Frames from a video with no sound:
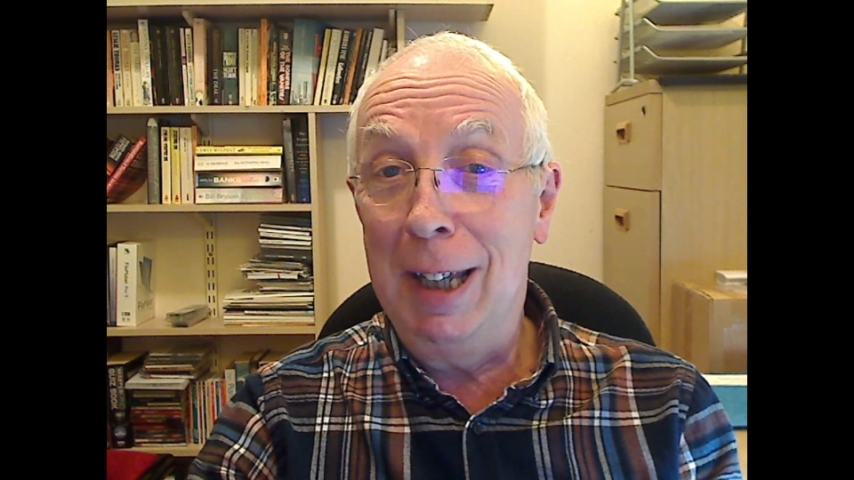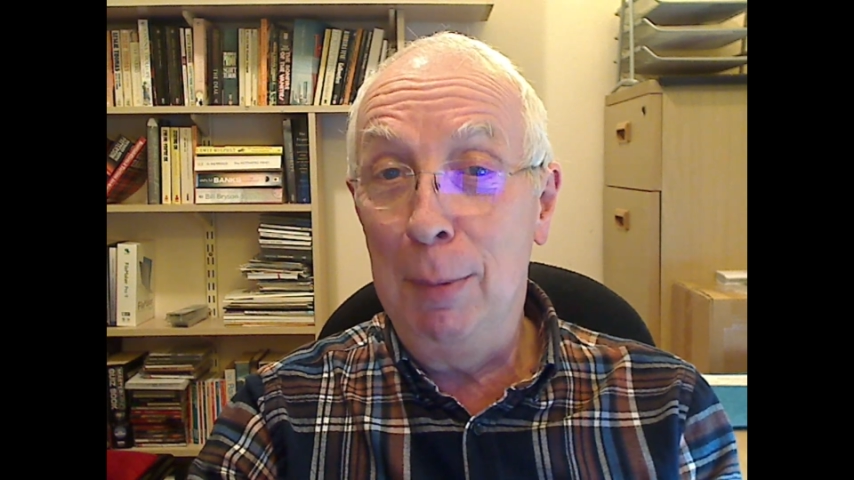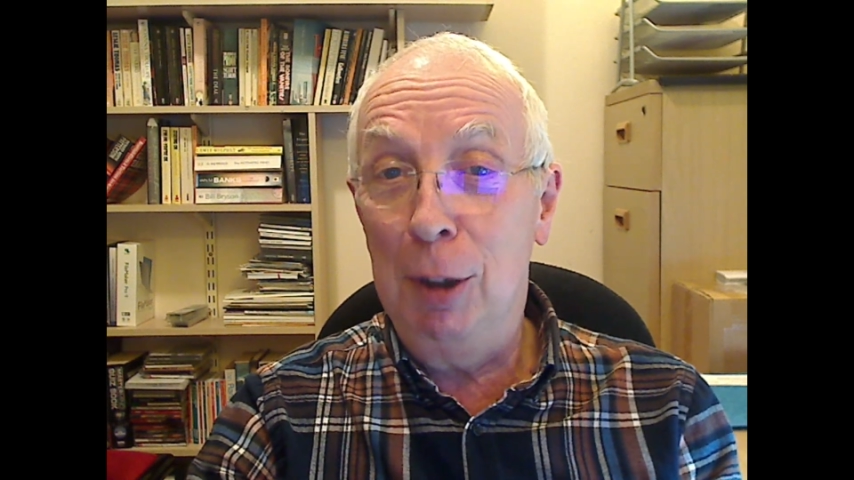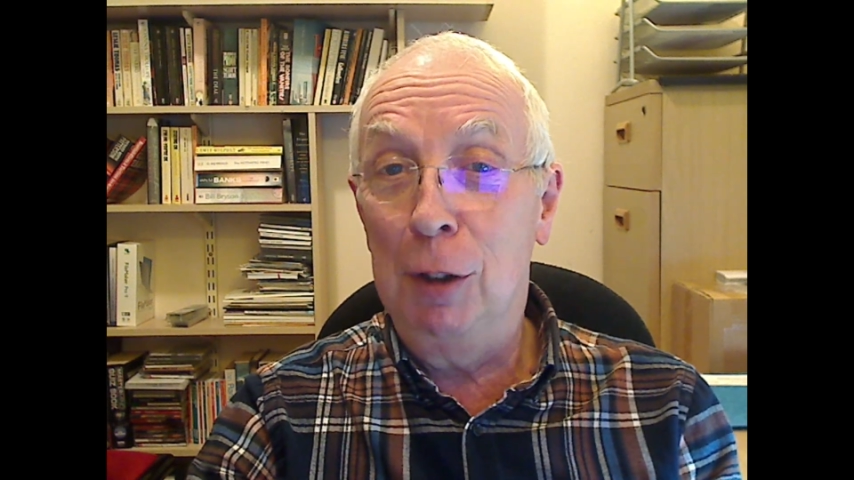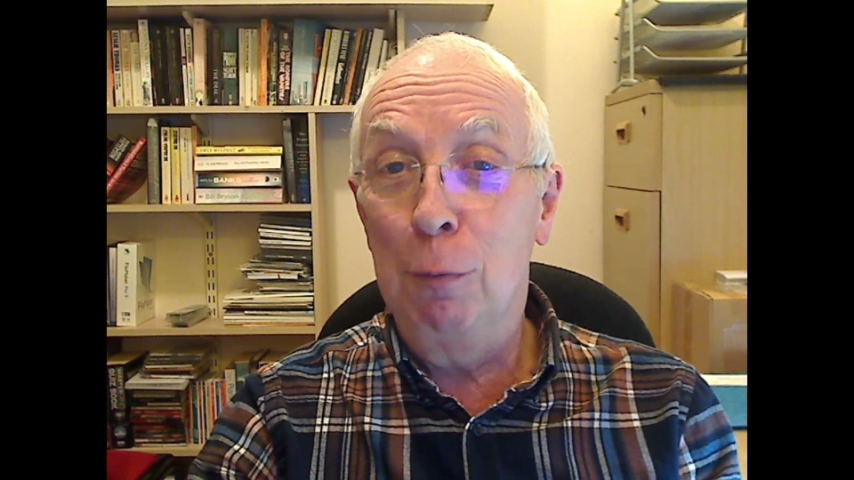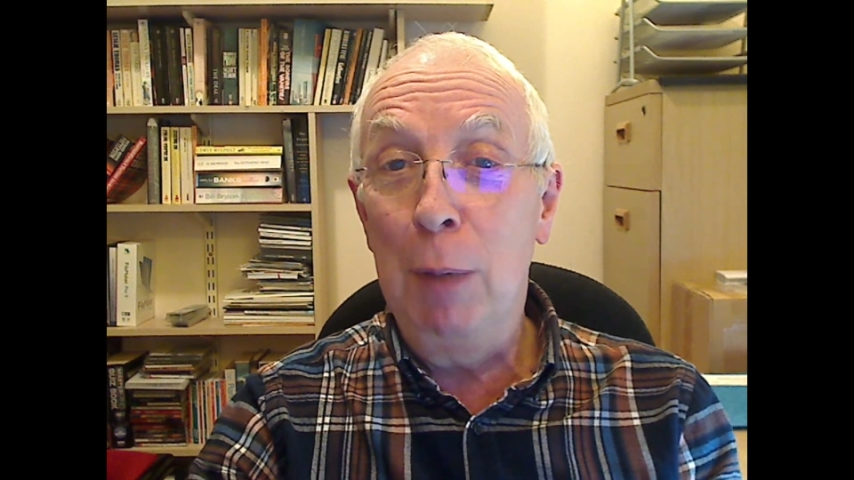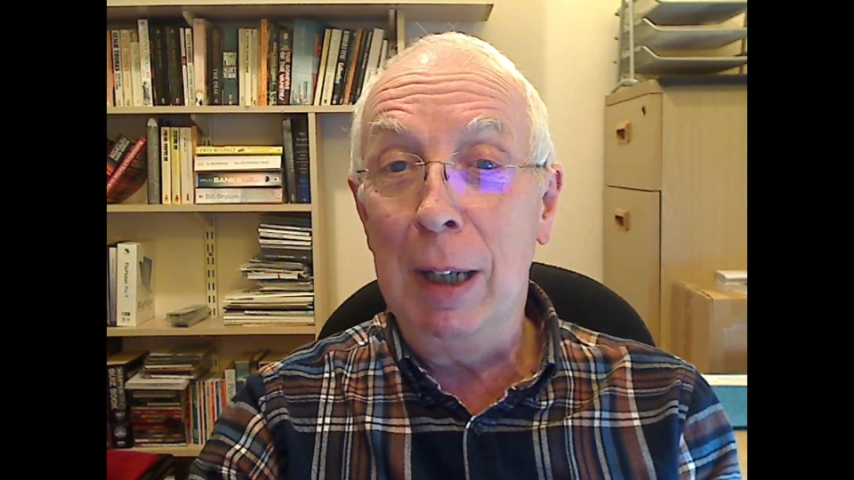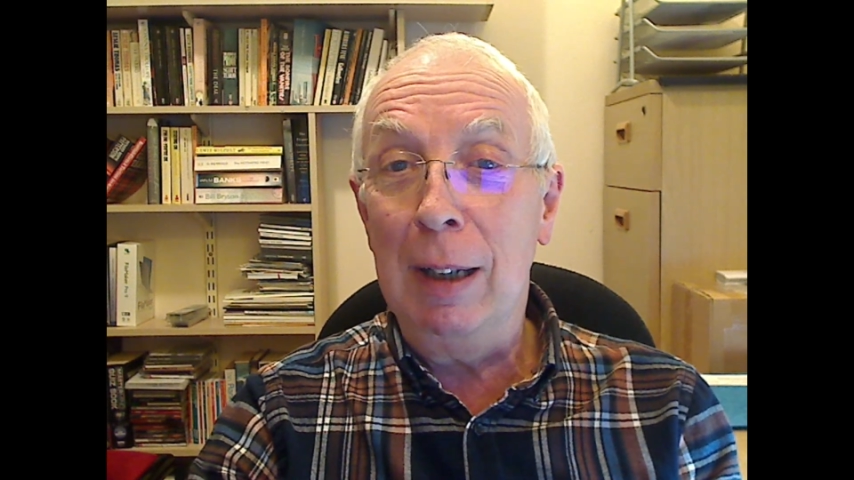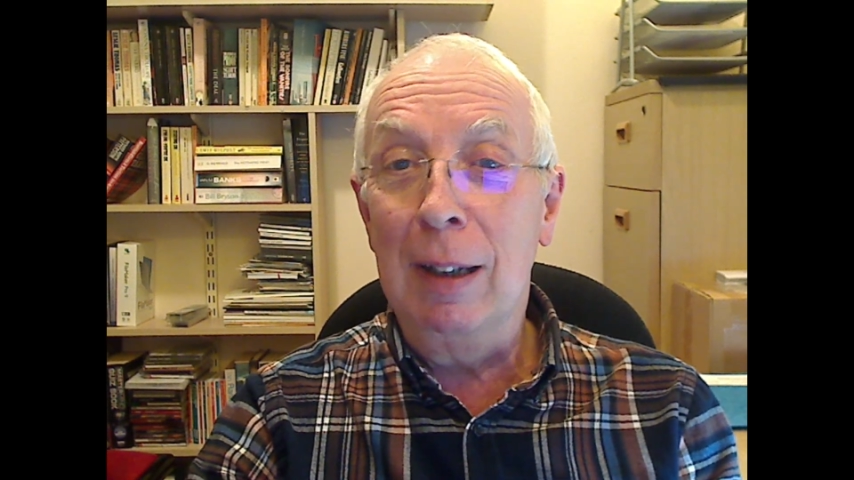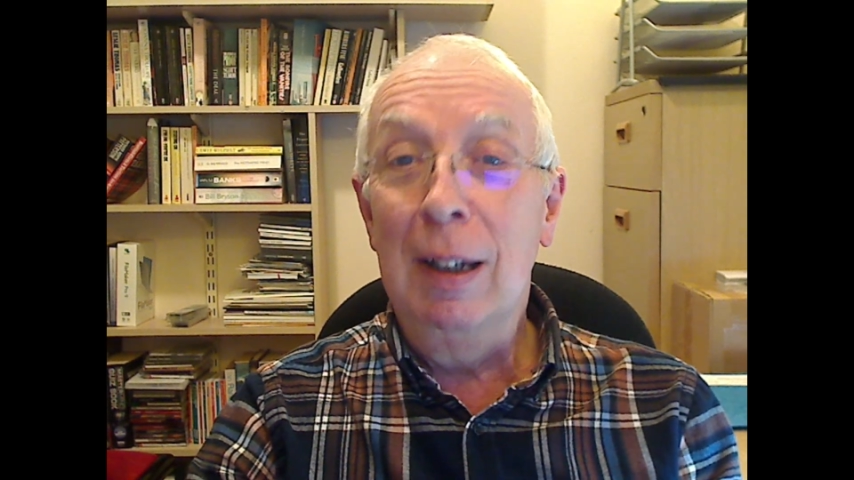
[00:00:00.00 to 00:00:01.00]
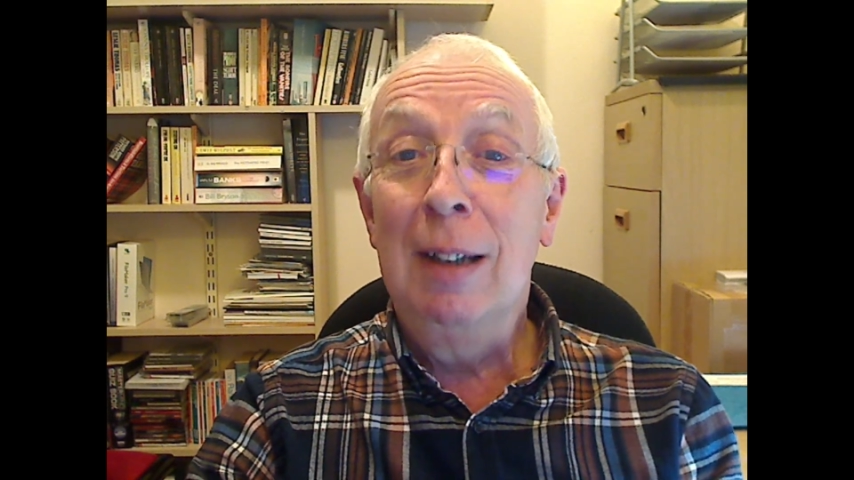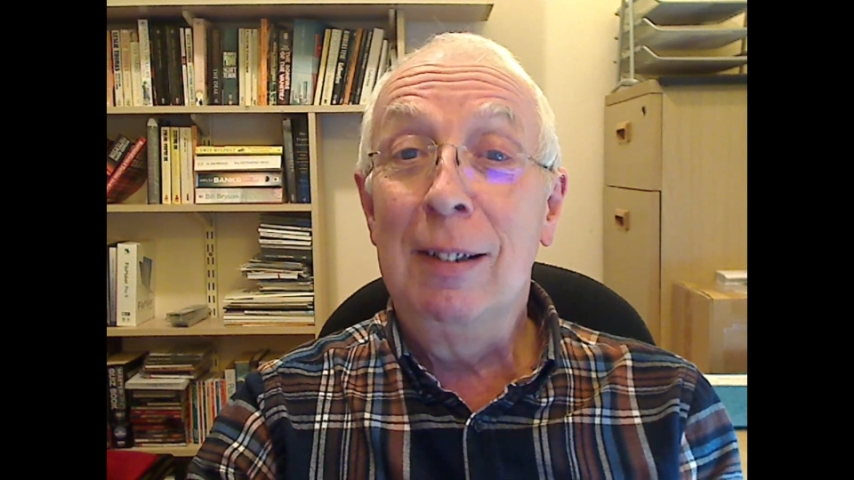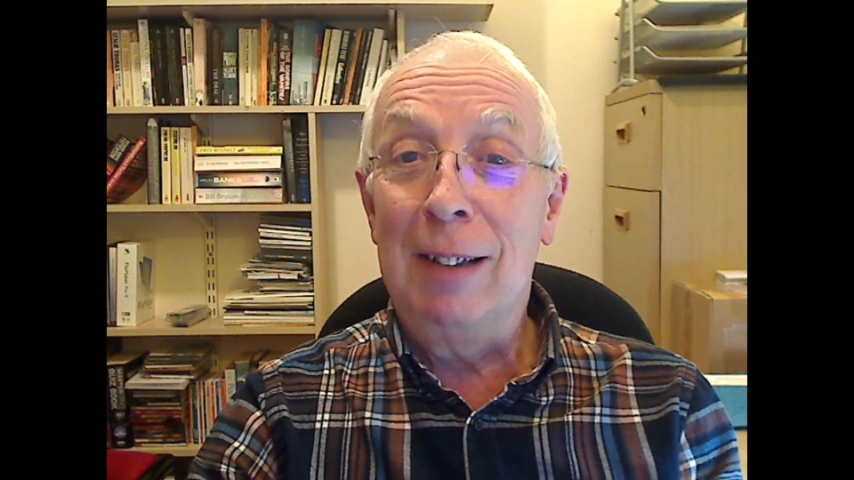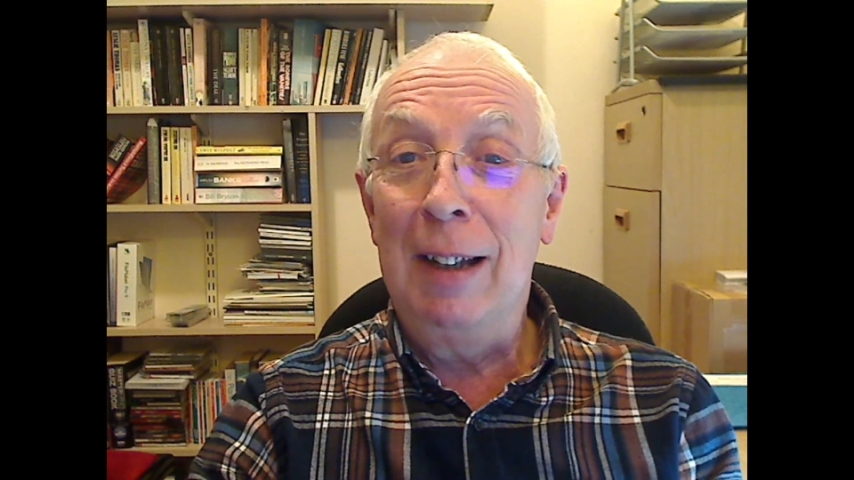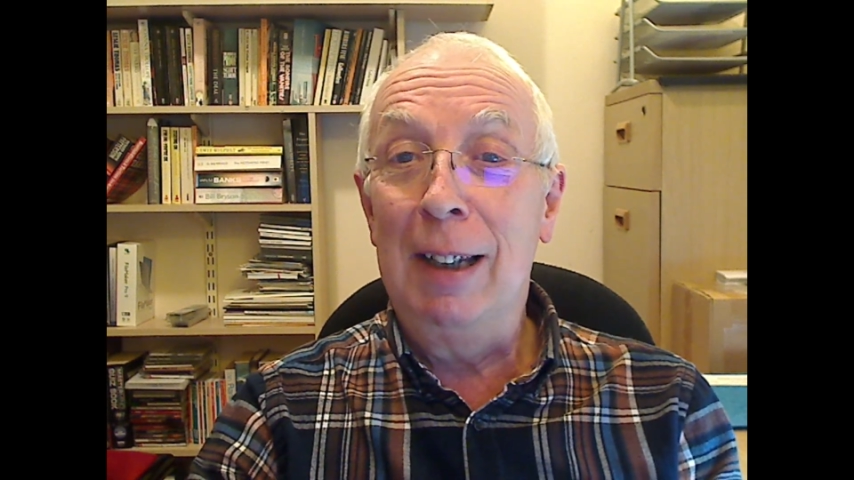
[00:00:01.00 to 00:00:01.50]
image of me
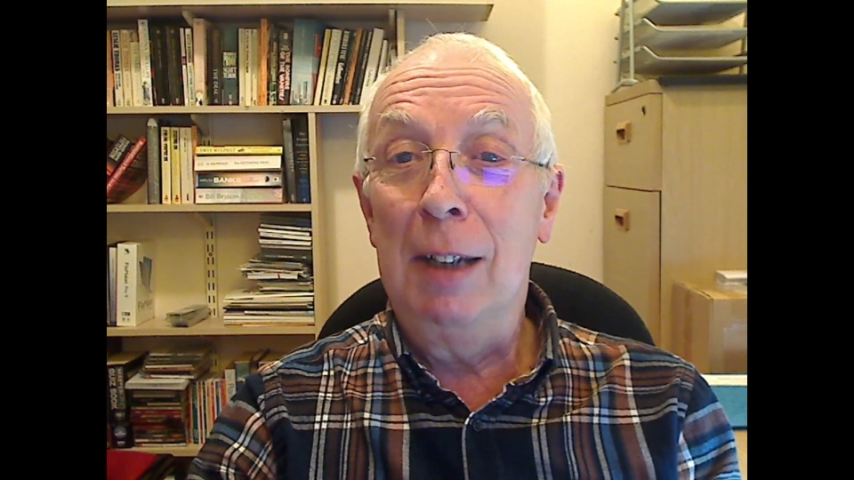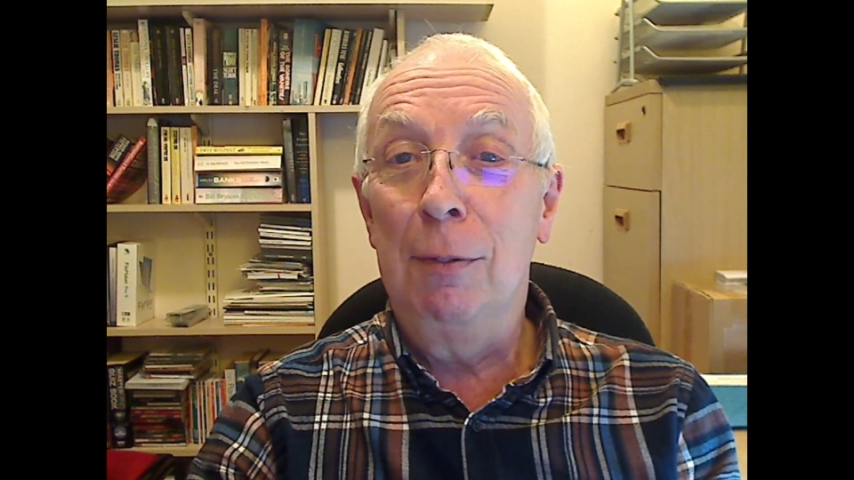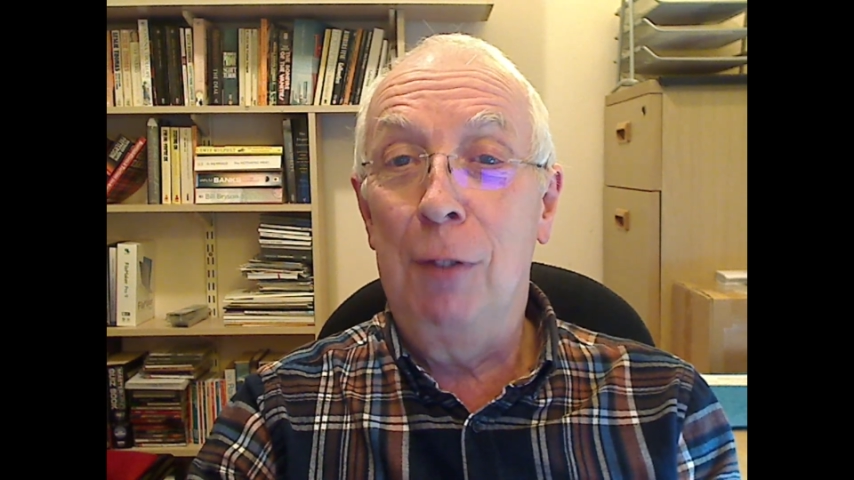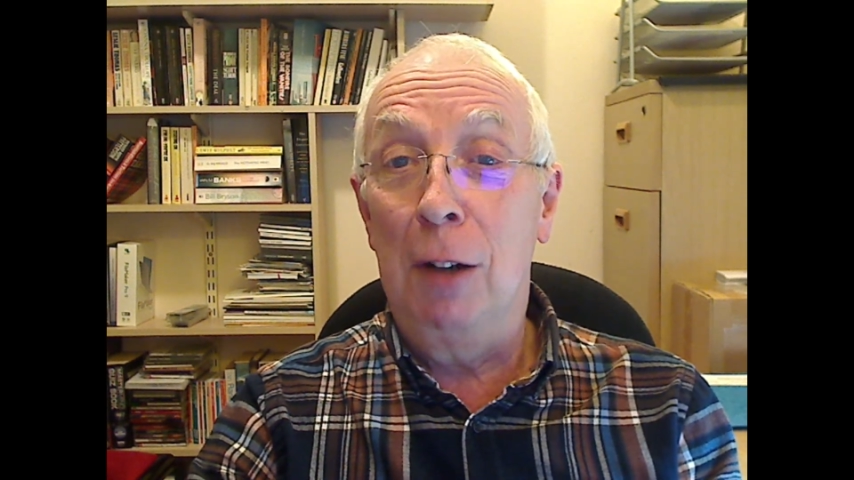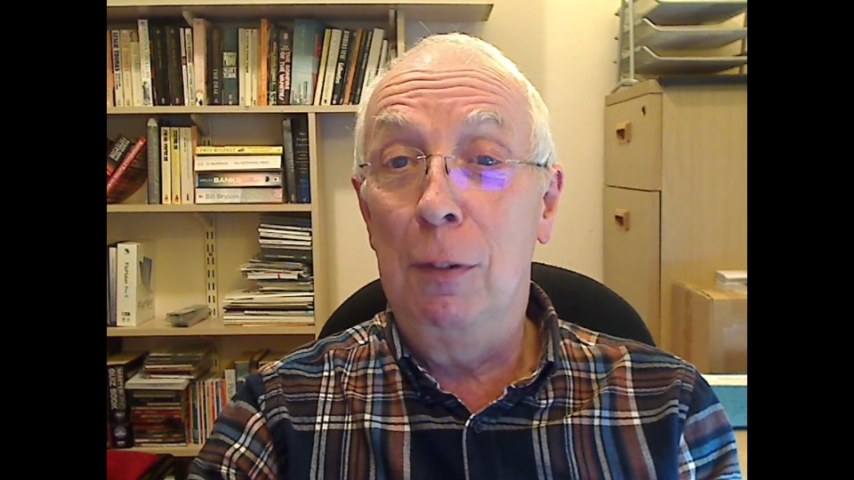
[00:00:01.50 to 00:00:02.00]
standing in front of